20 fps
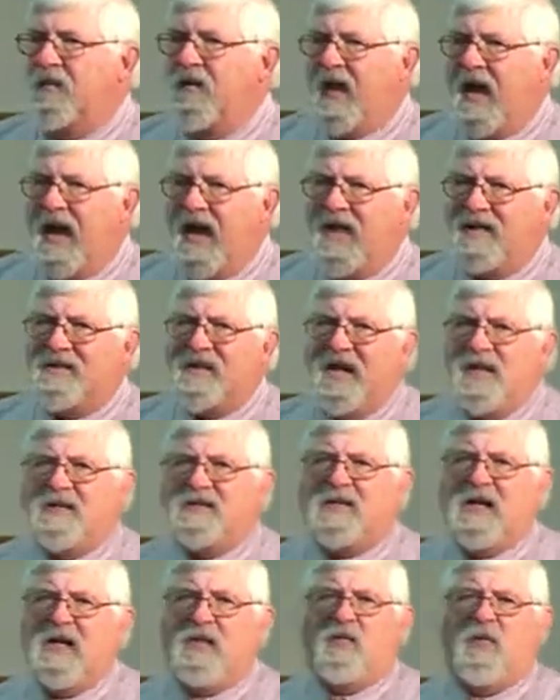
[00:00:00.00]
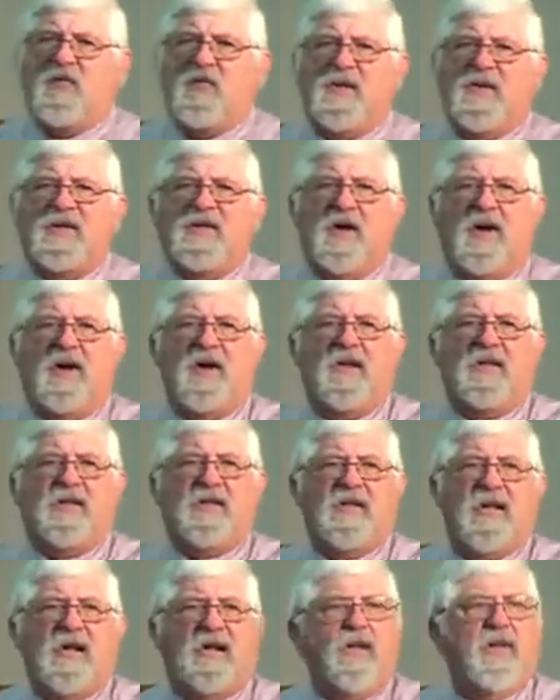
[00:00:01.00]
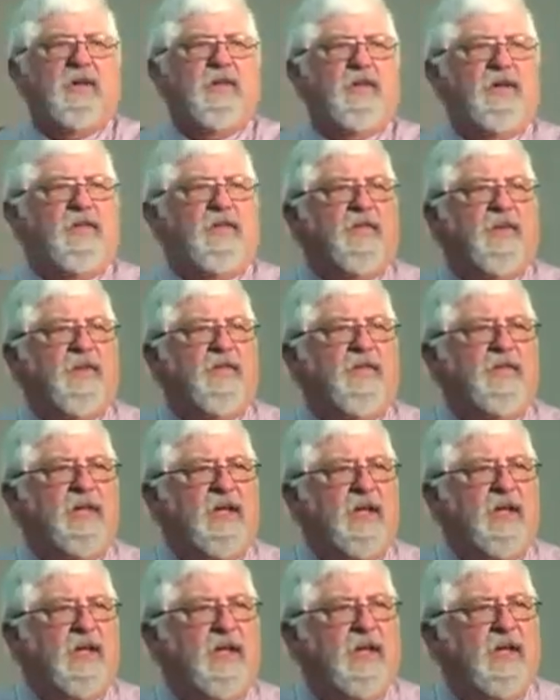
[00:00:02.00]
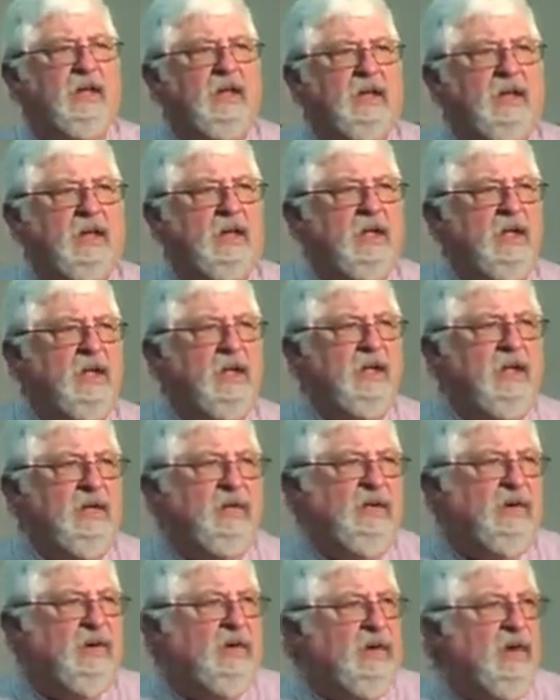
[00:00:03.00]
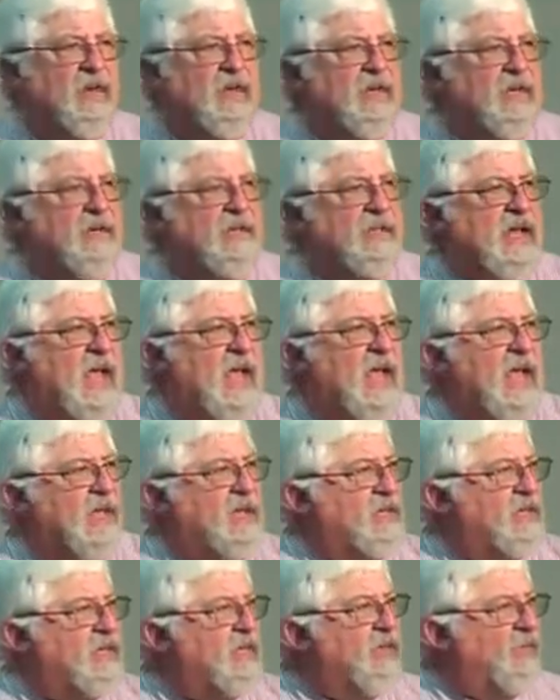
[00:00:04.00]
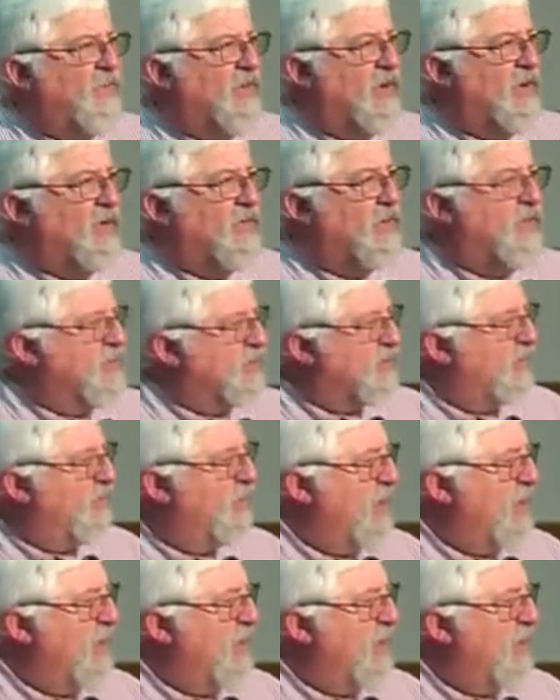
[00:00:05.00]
As I said when we started studying Luke 15, there are at least 8 different groups of